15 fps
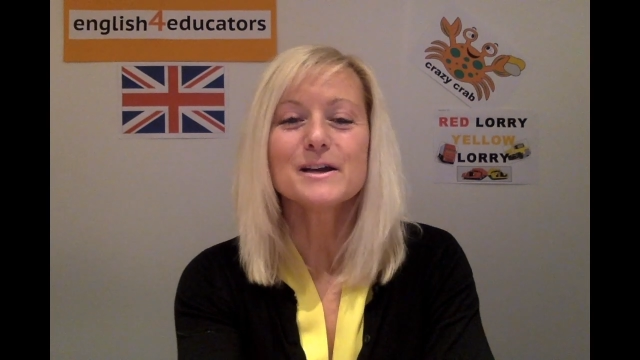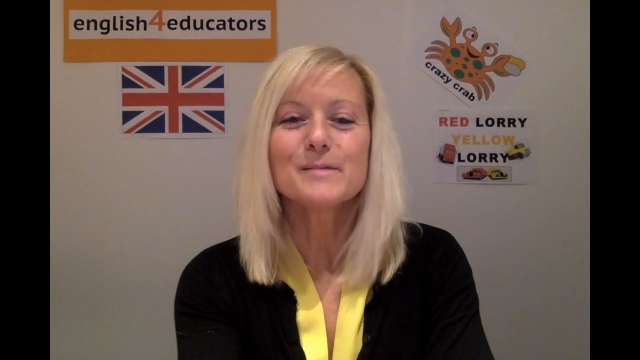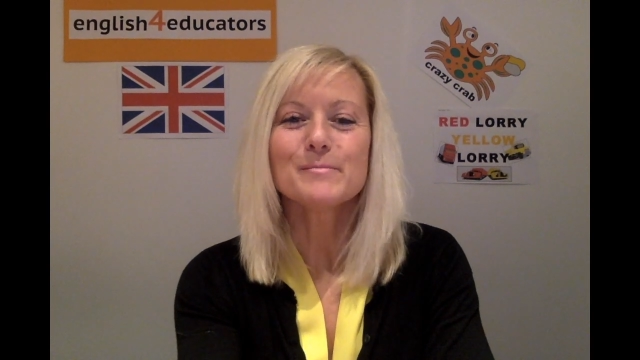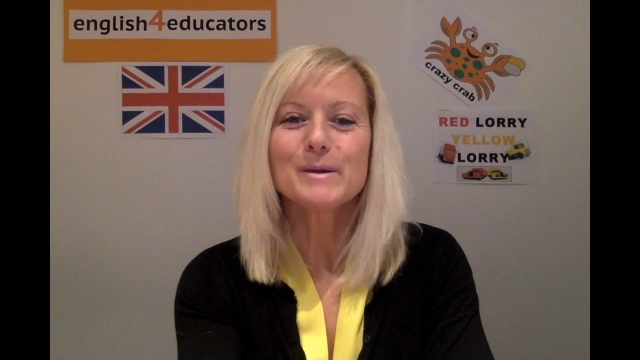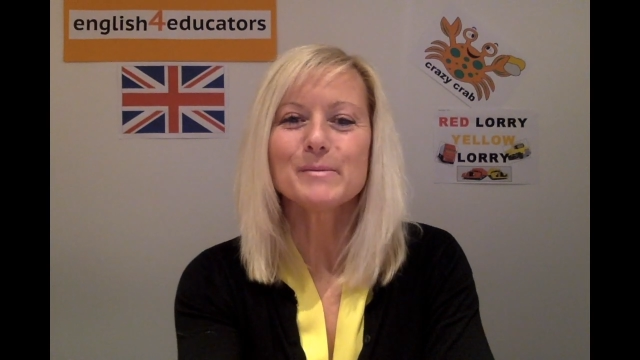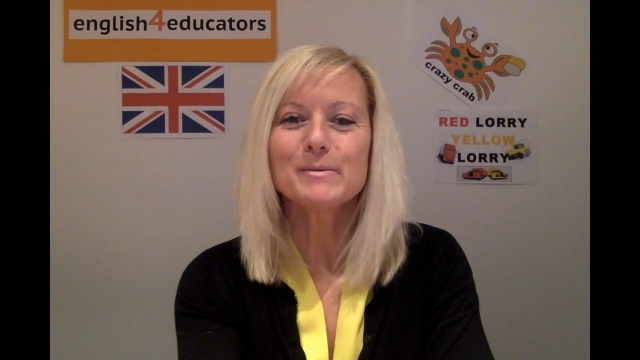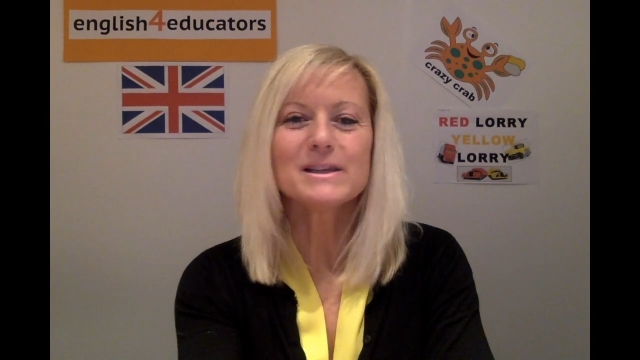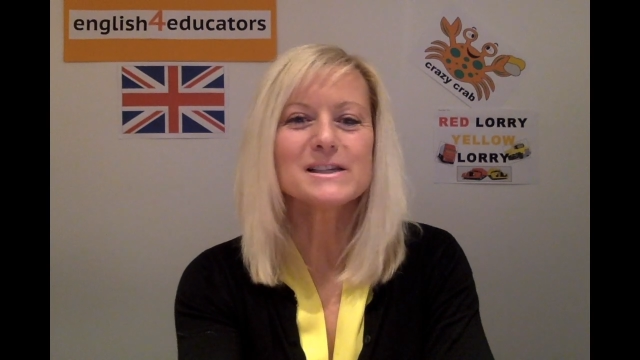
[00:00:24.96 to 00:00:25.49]

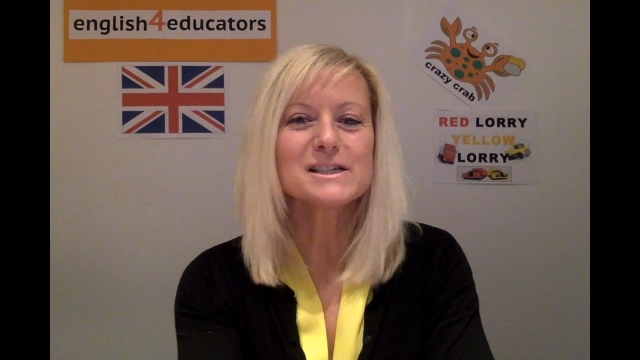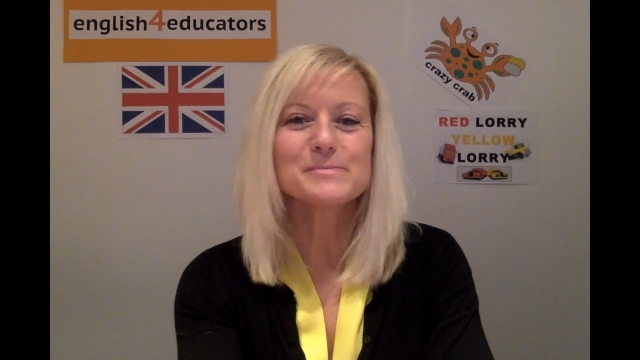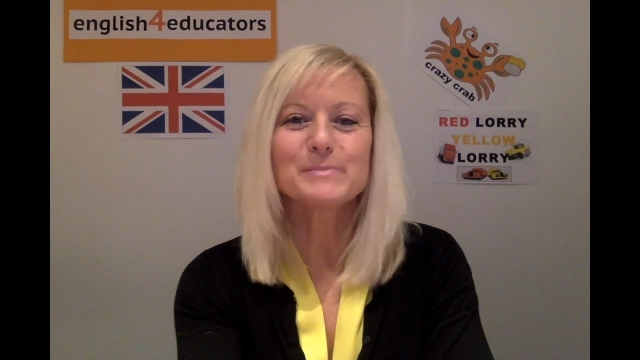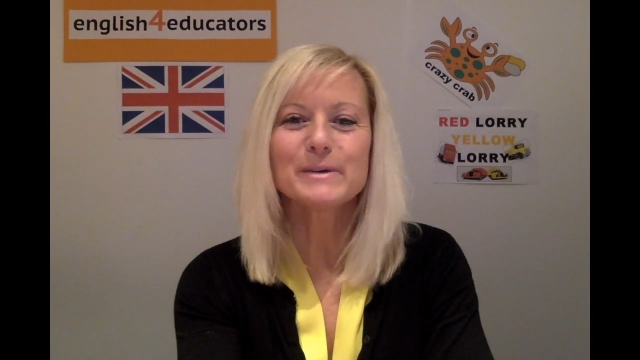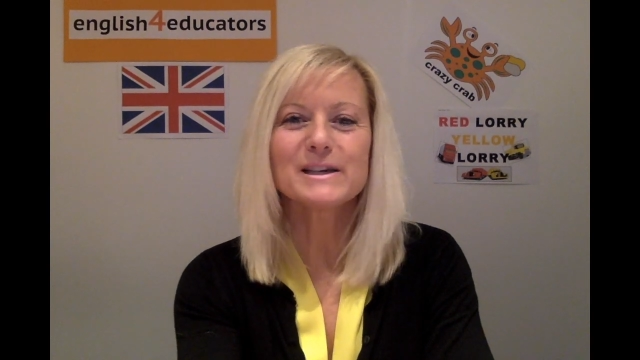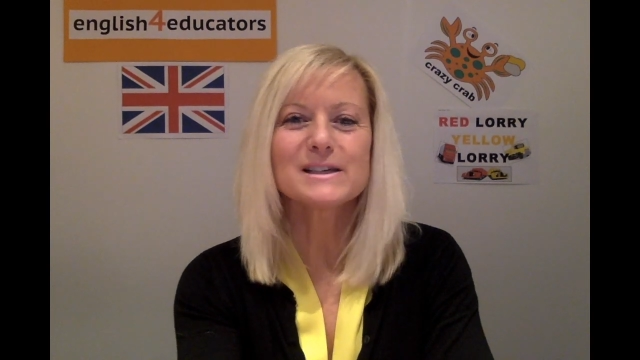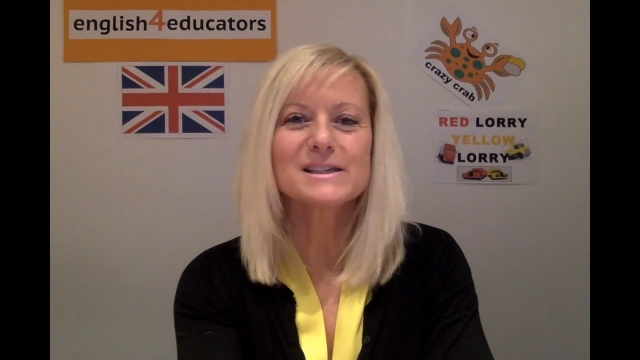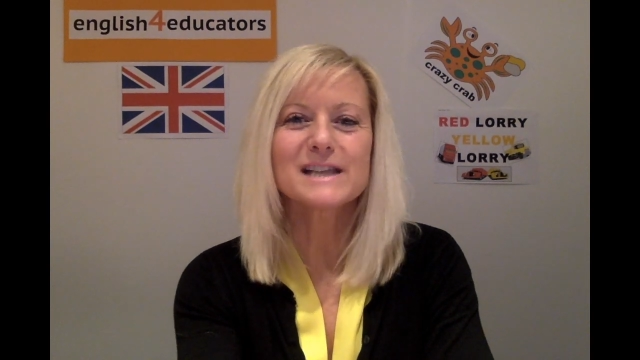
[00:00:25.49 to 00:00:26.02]
Maybe this is
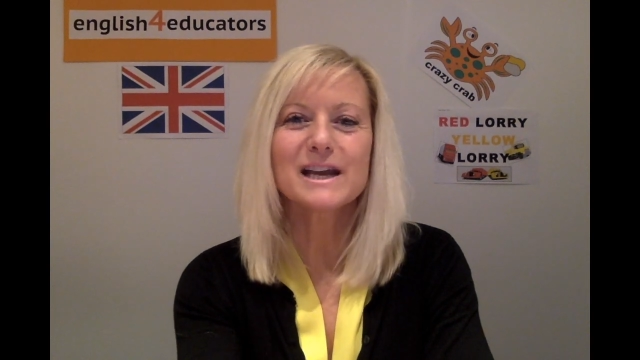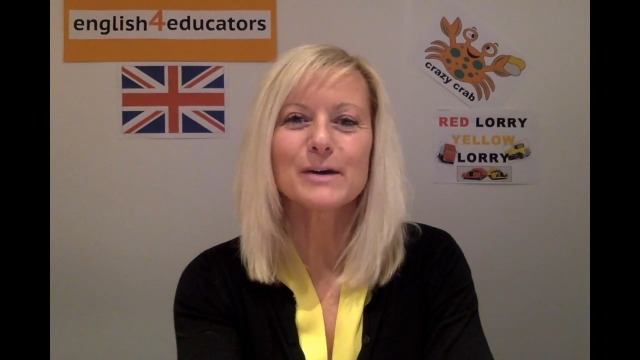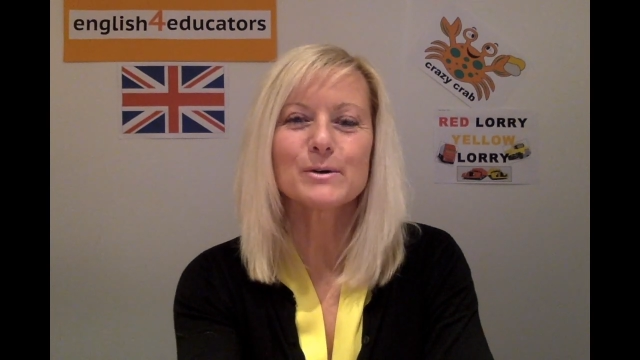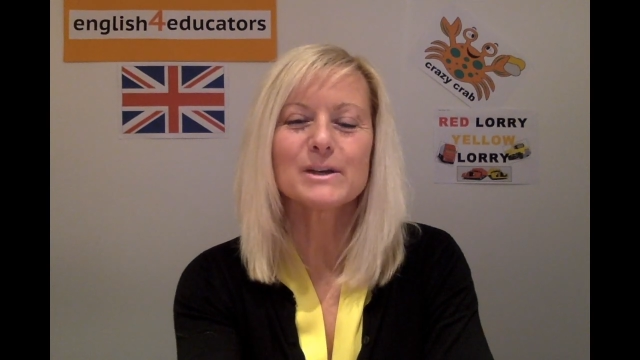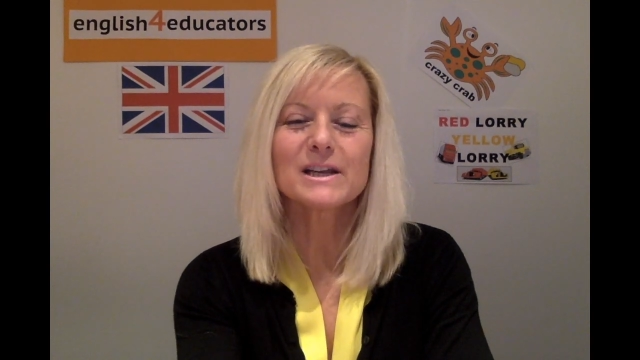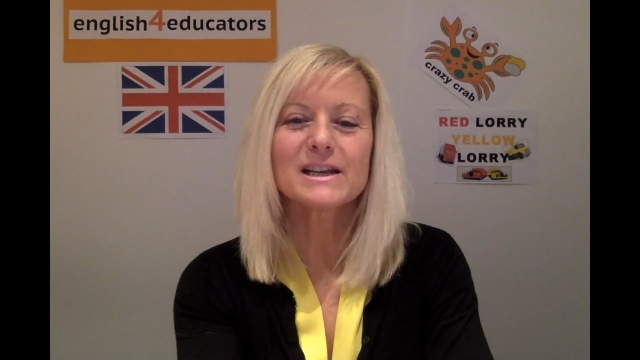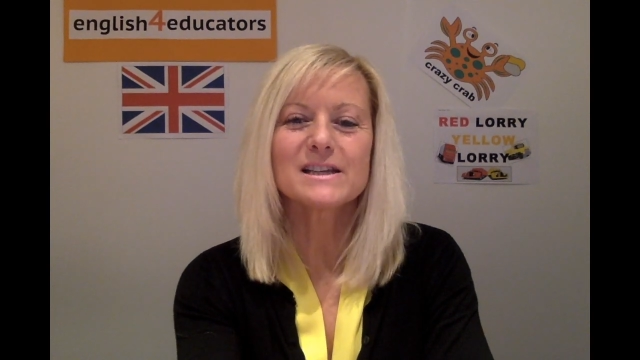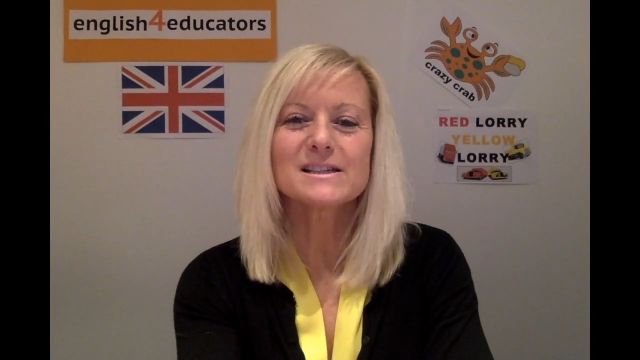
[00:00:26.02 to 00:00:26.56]
because
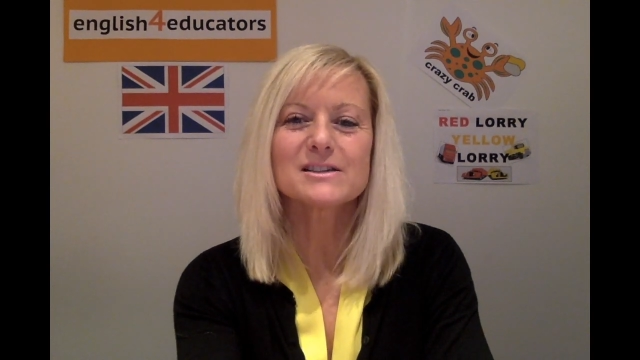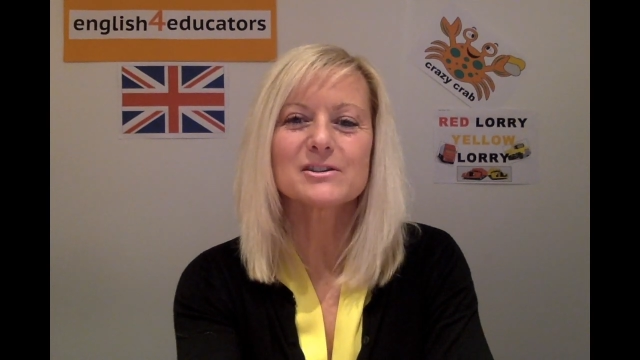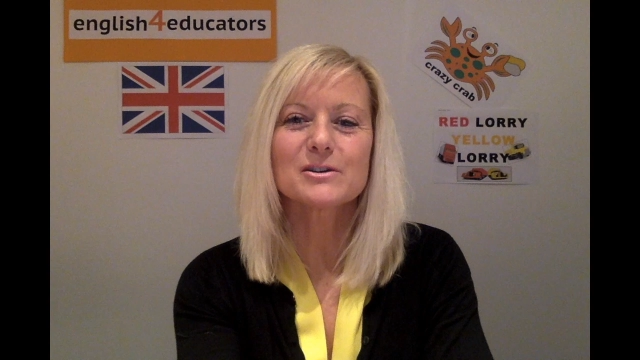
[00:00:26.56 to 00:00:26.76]
nowadays there